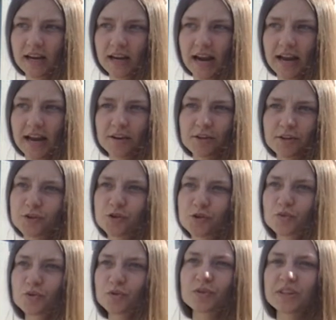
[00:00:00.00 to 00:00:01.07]
And the
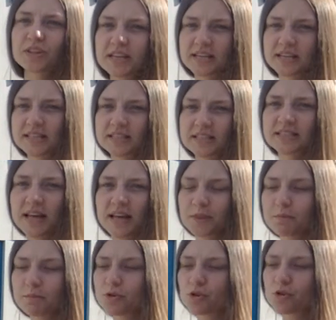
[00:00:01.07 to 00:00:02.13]
truth is that
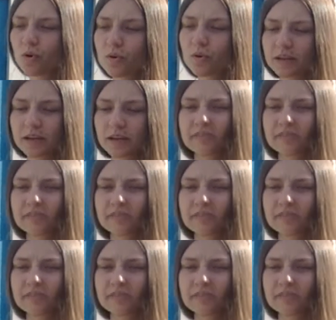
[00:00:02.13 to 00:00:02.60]
the majority